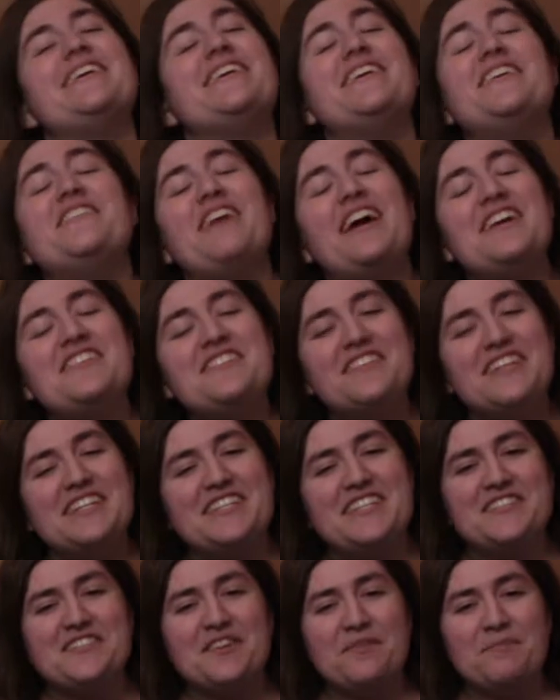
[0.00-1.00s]

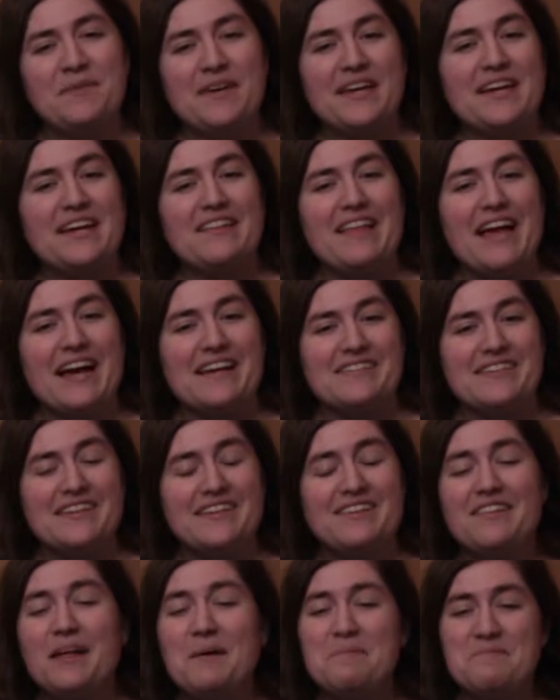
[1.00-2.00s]
Congratulations on being
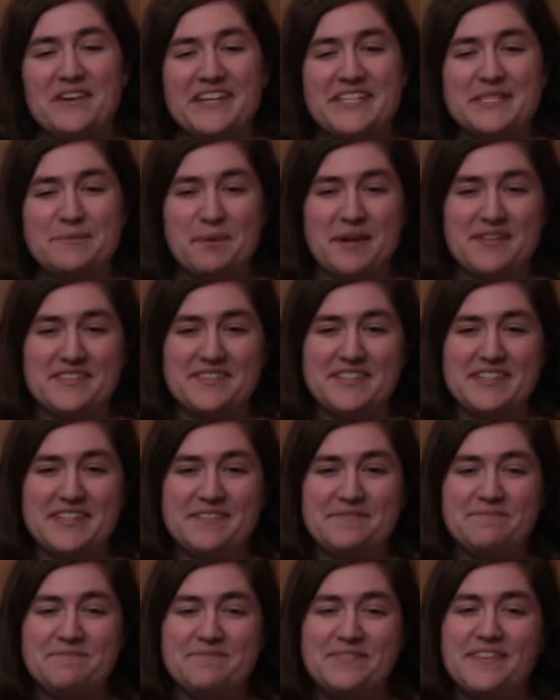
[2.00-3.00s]
elected Club Vice
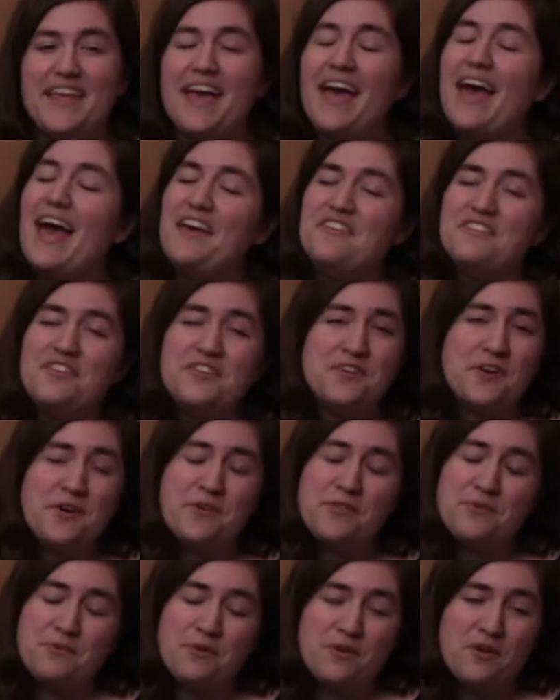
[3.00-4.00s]
President. As you know,
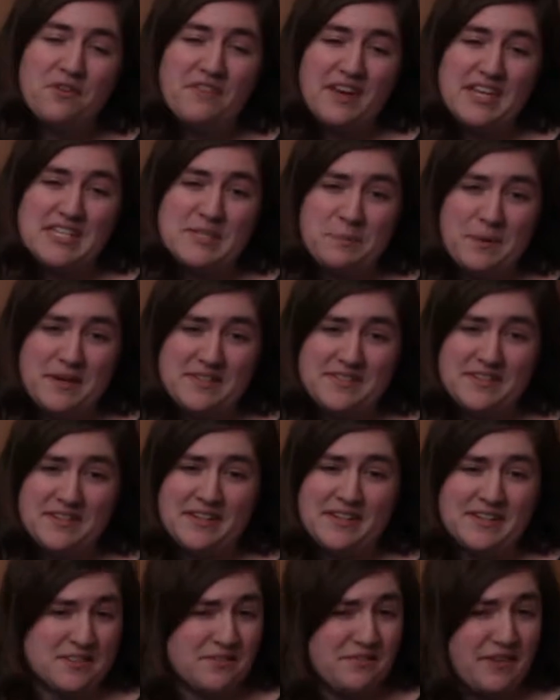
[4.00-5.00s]
the role of Vice
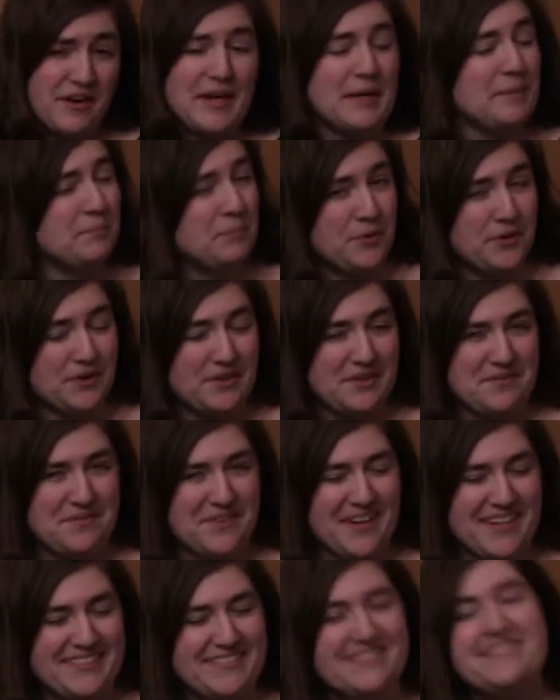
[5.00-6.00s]
President is a very important
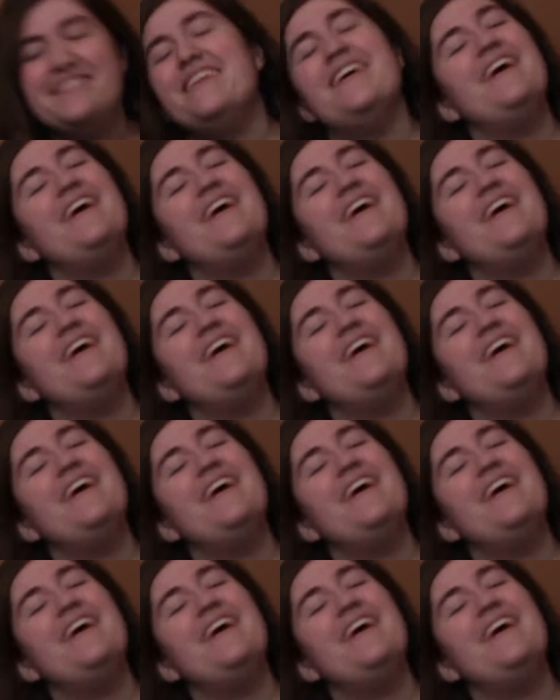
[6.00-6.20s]
one.